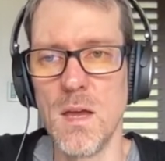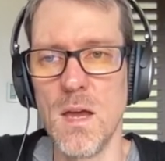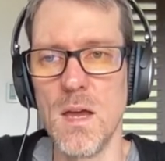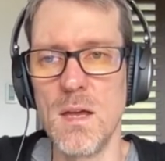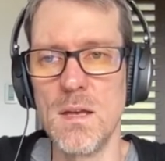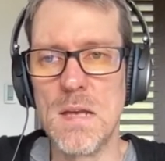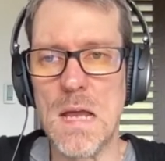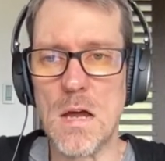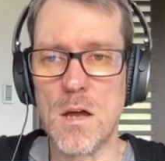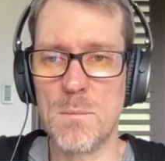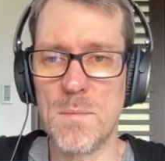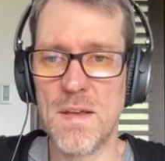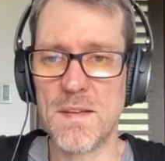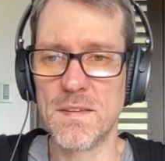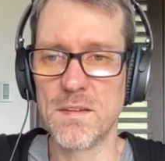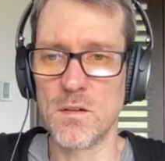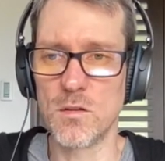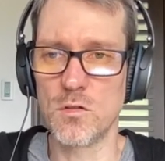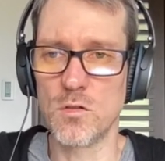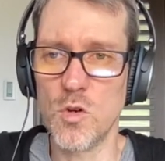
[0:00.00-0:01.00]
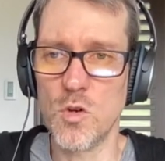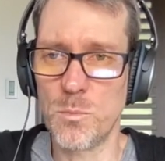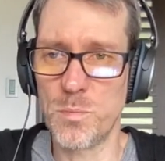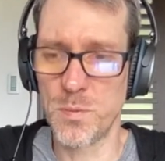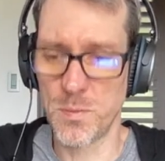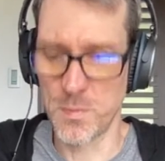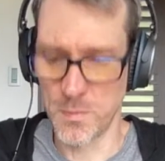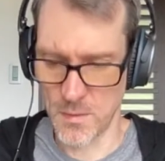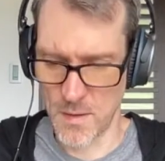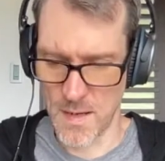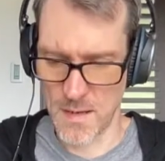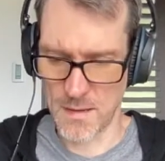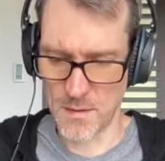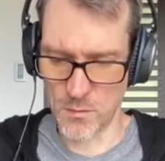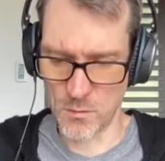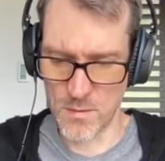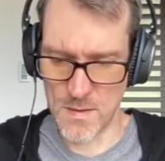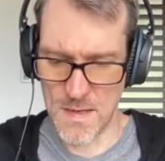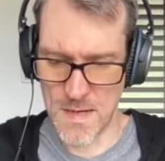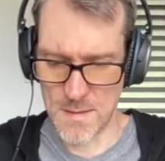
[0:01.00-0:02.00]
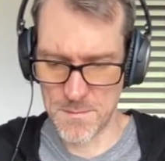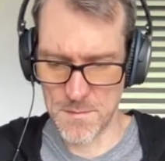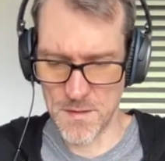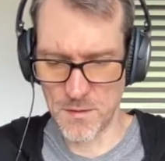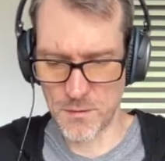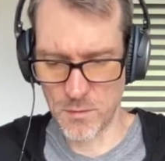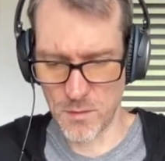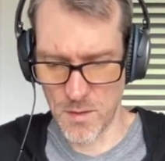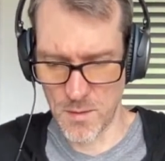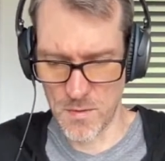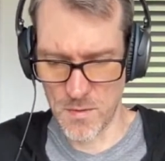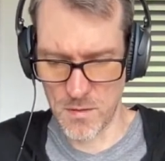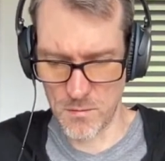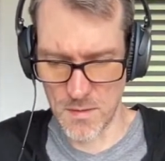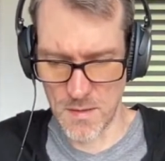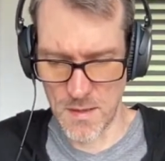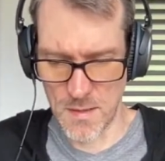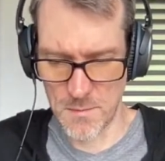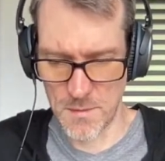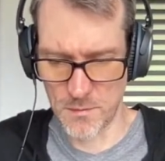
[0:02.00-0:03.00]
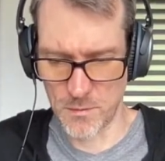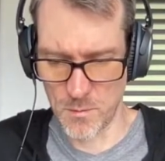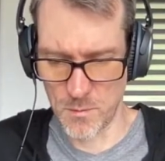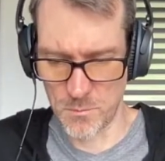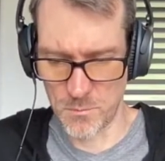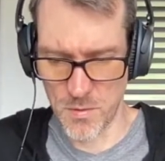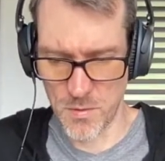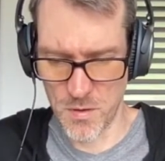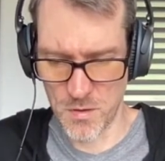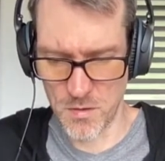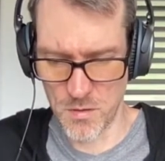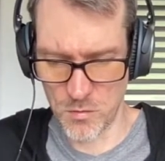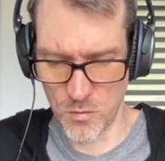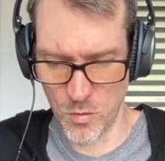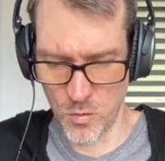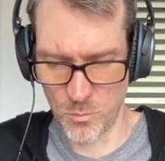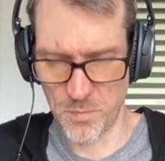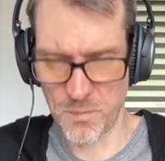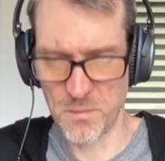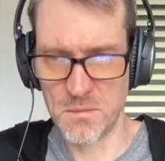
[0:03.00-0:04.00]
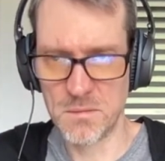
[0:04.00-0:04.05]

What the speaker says: Now it makes a little group. I can rename this one. I'm going to rename this one Perk Group.